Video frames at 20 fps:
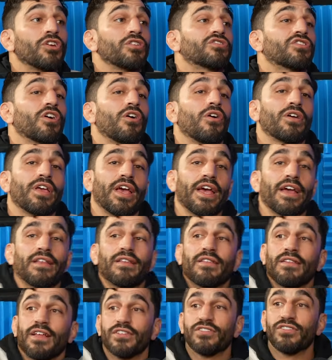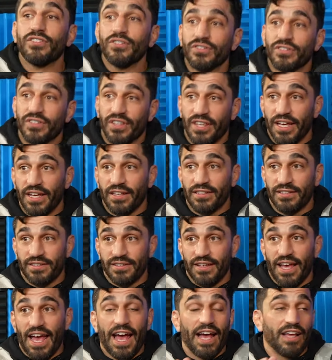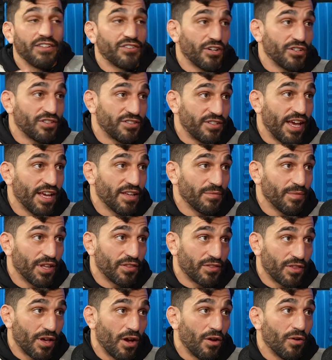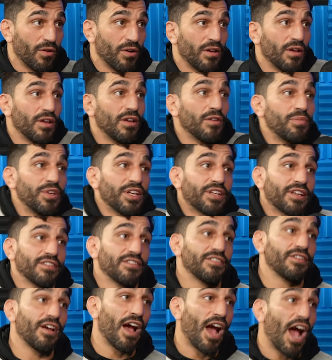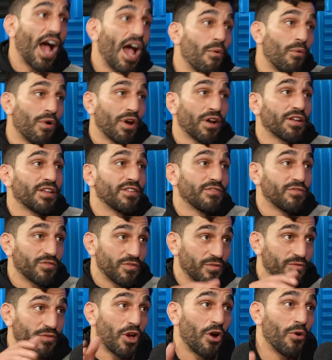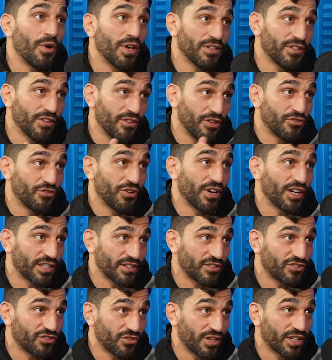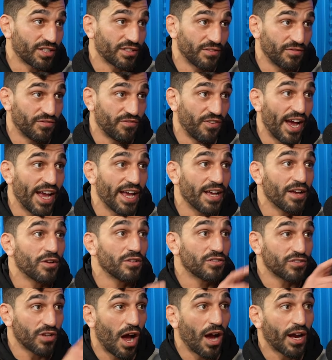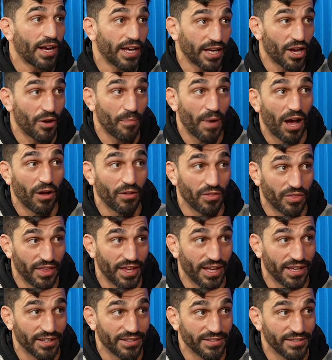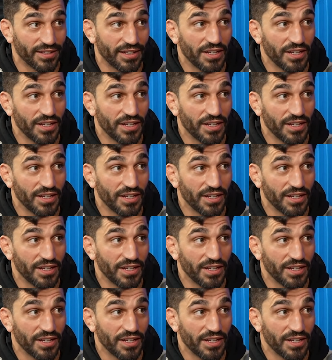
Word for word: So okay, let's use this as our segment though, because I want to go into the Dricus Strickland fight, yeah. talking about this,